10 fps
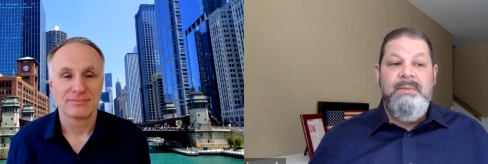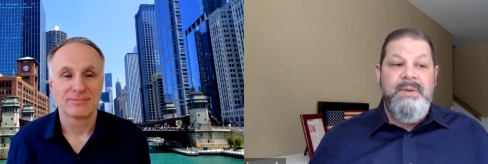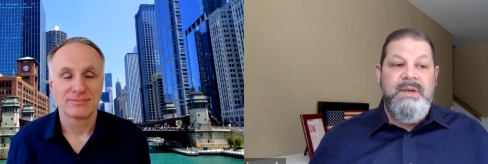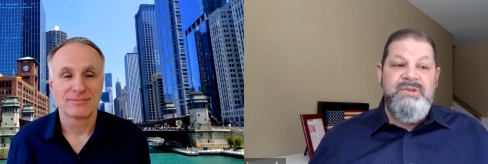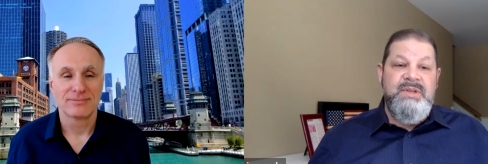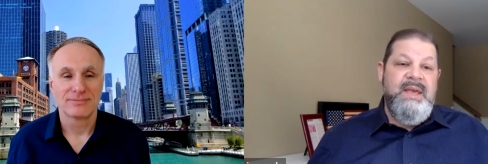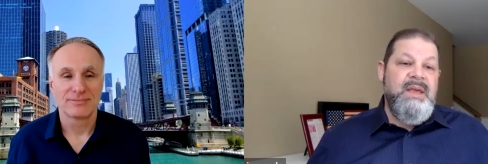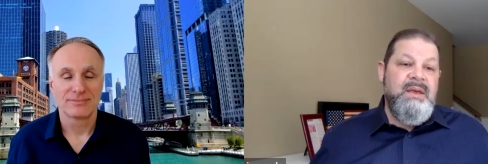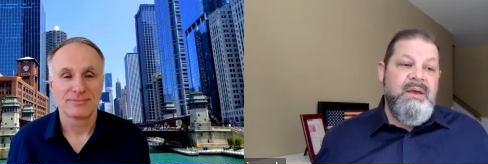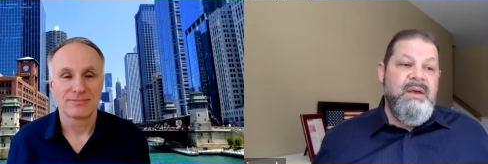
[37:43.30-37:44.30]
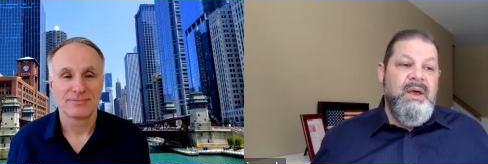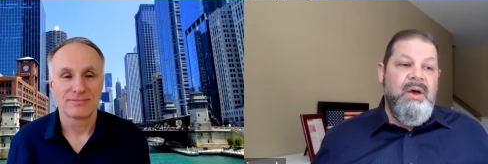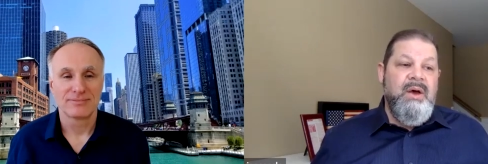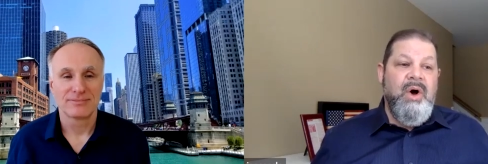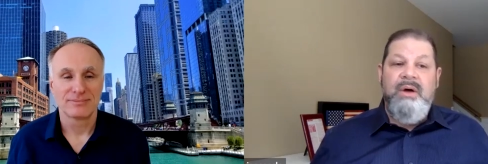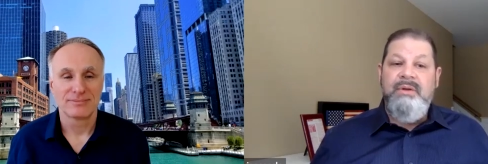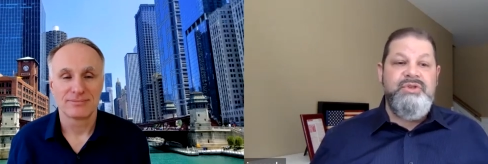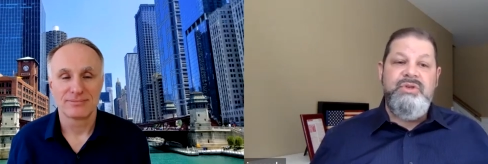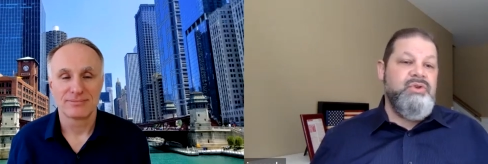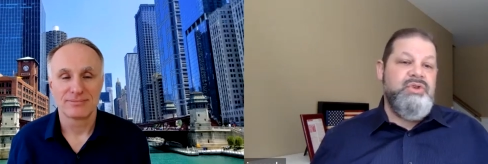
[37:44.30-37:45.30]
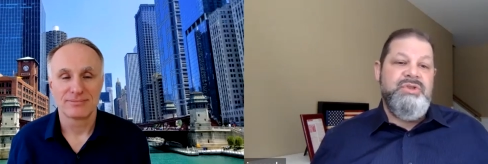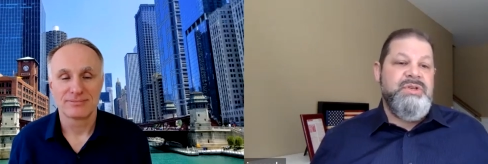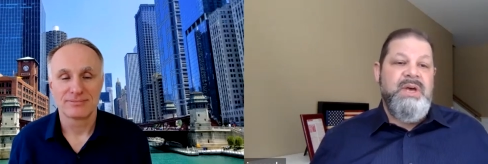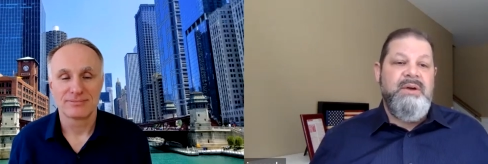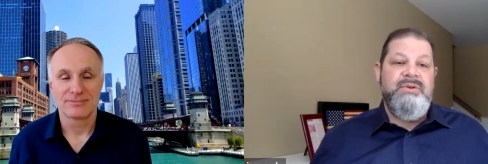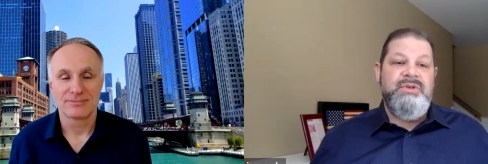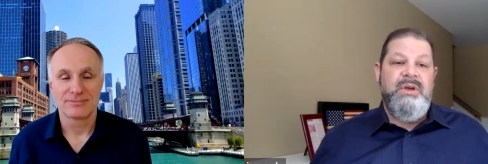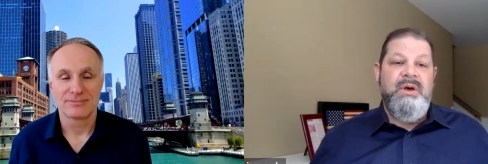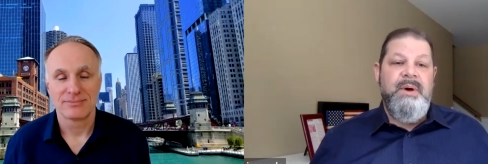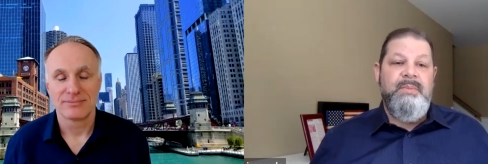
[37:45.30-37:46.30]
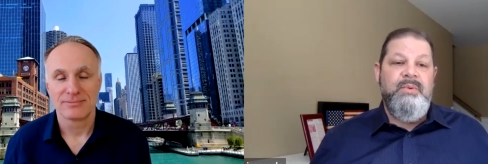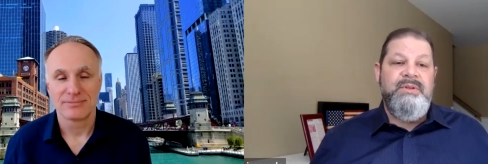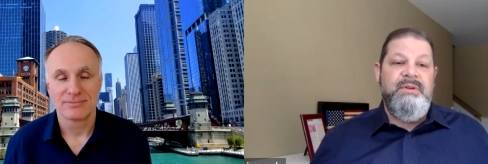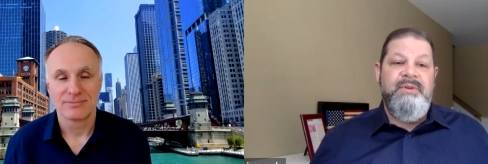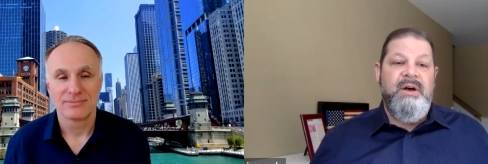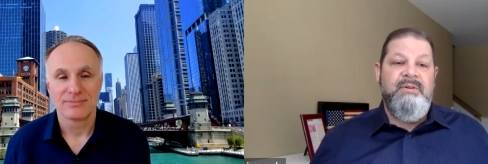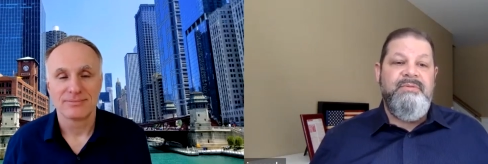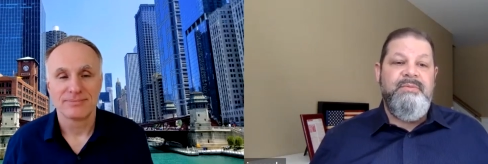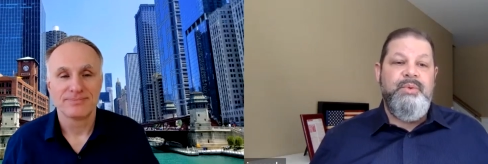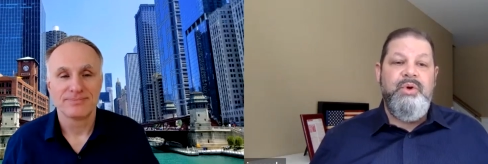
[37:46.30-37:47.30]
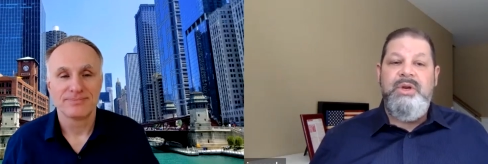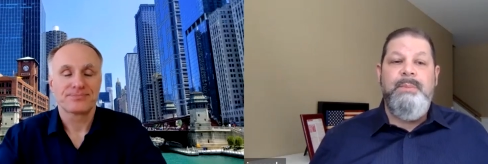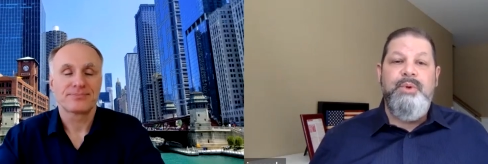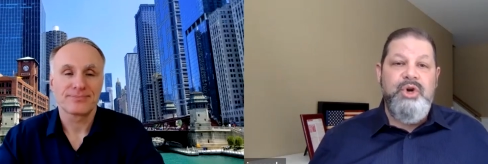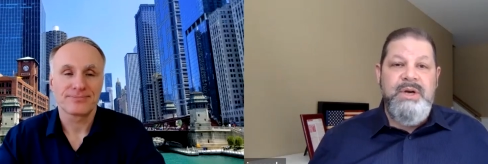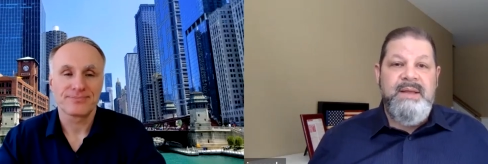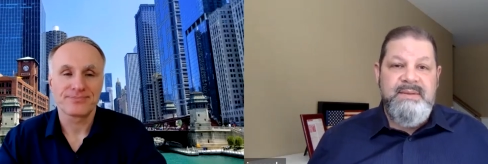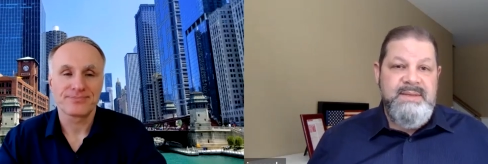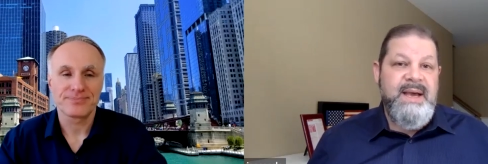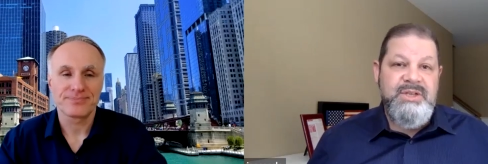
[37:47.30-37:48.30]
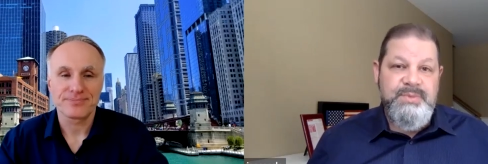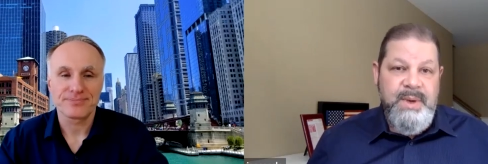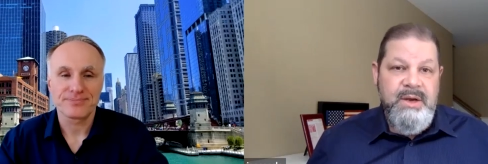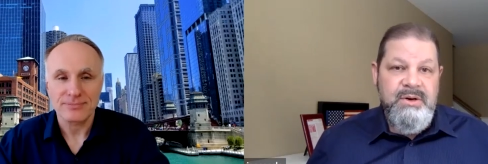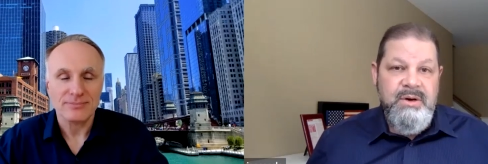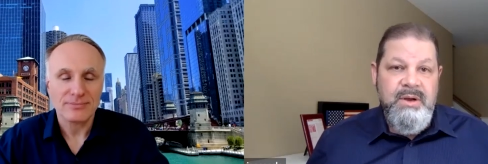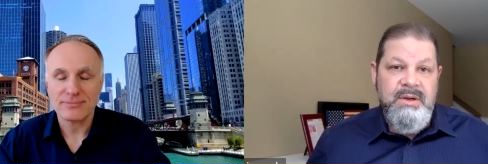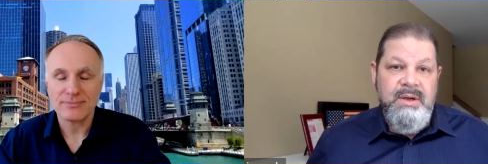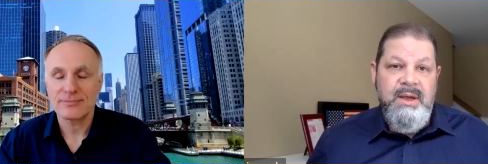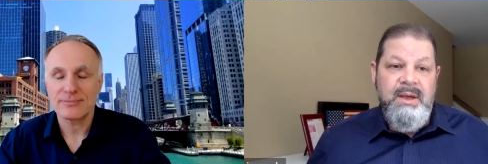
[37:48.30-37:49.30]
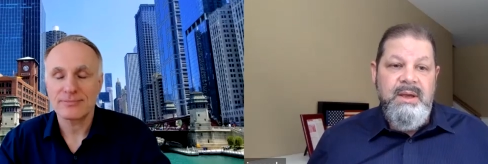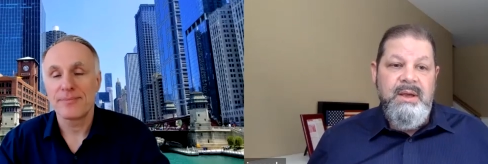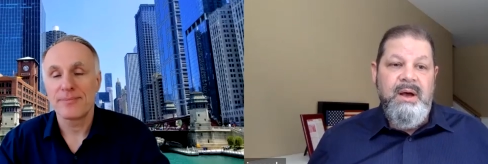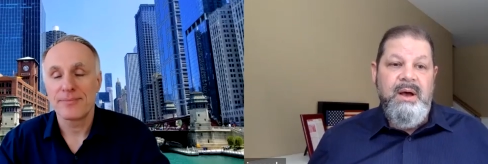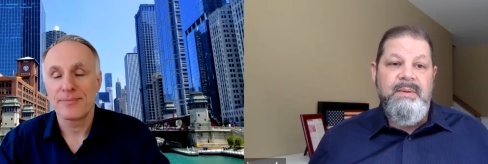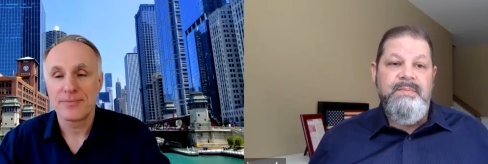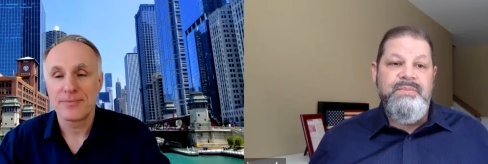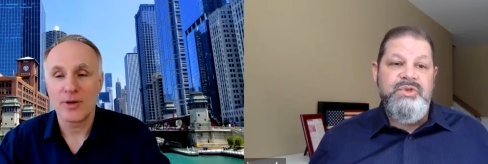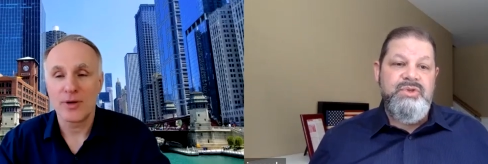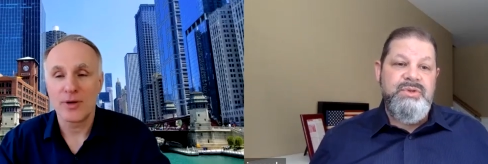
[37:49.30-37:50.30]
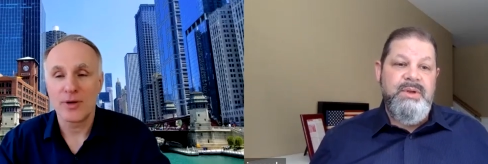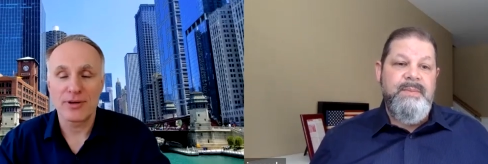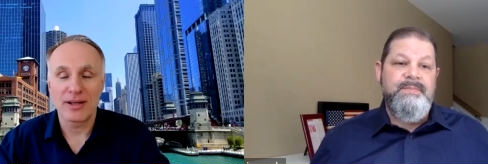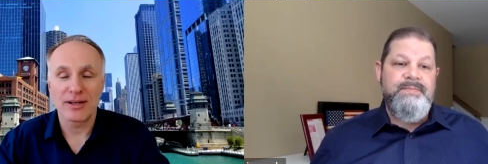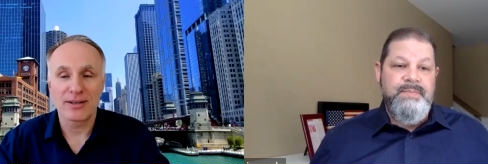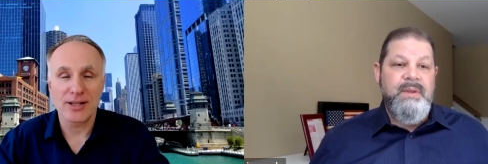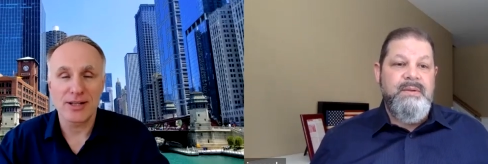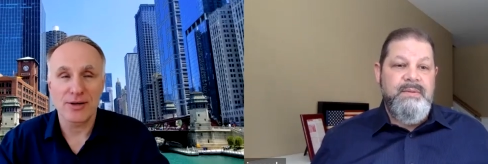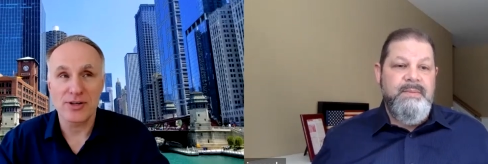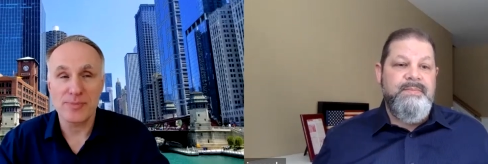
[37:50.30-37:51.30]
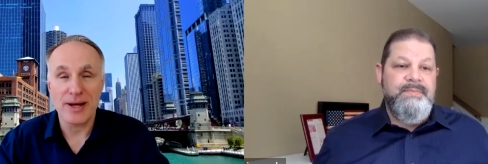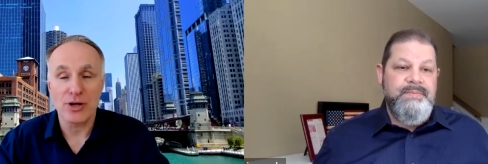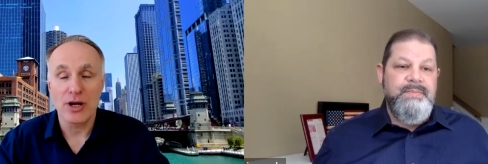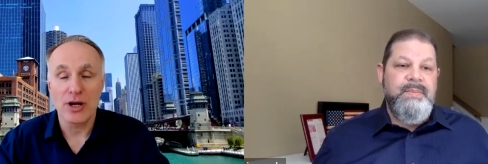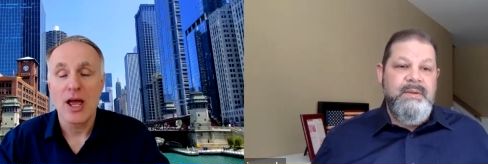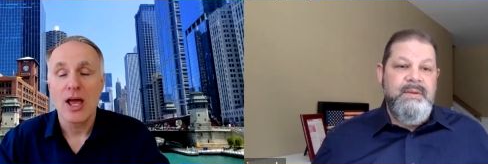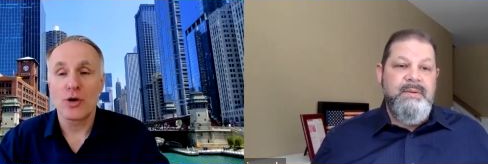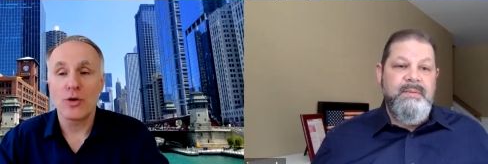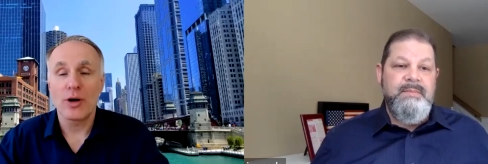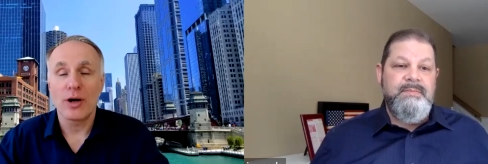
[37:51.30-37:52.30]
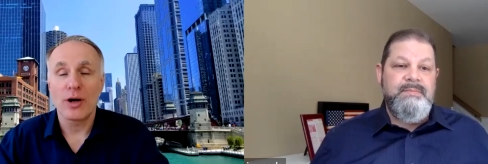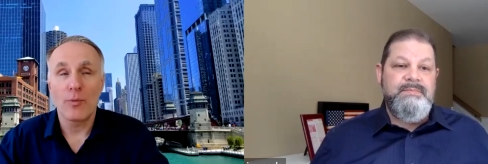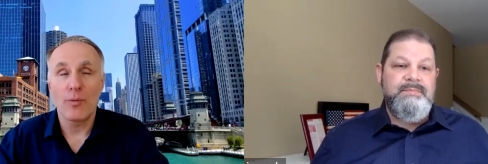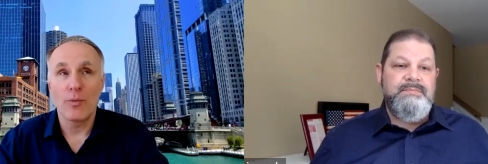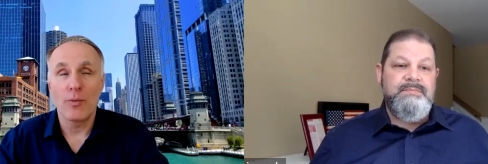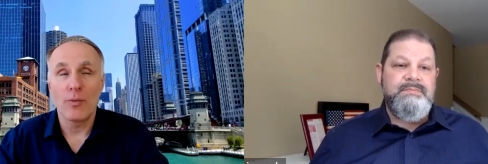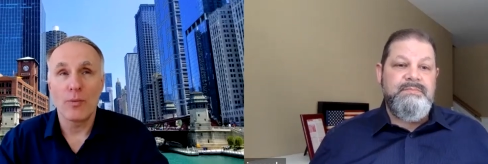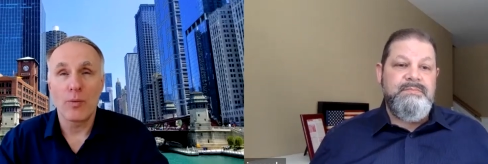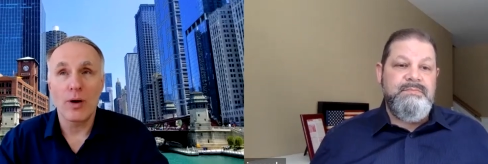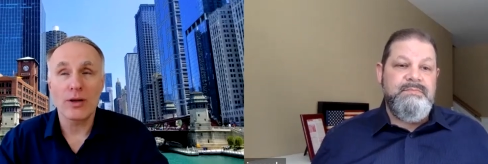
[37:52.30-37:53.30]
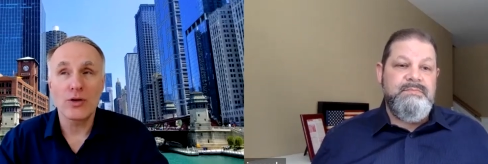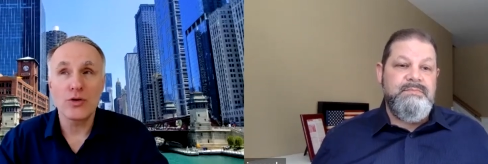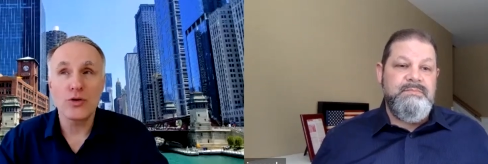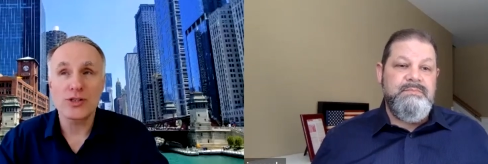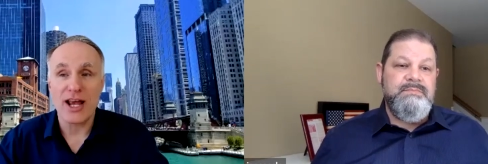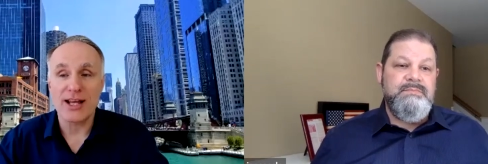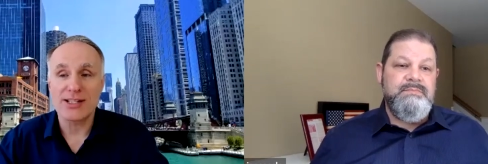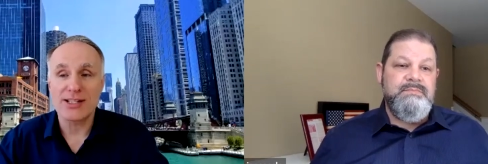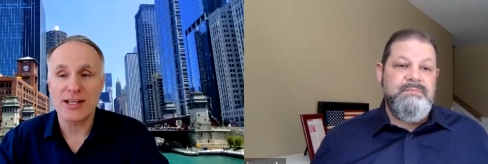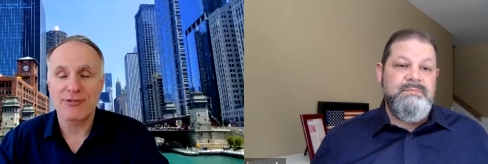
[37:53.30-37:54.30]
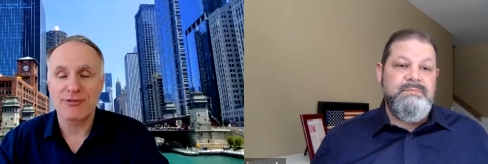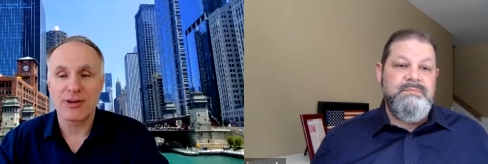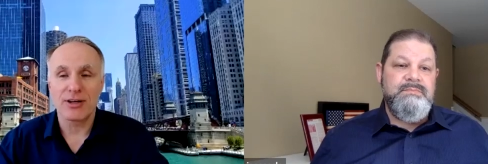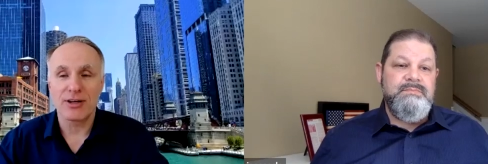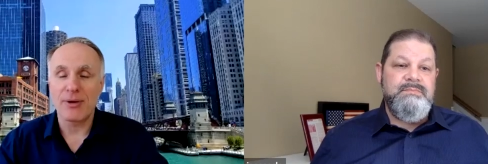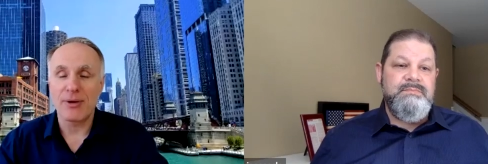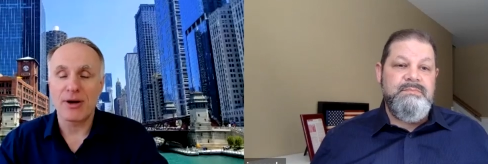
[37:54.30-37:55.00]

Speaker 1: because they all the solutions Congress can come up with involve putting a burden on the taxpayer.
Speaker 2: Yeah, no, that's definitely sounds very special. So, mm, what do you suggest if uh, I'm an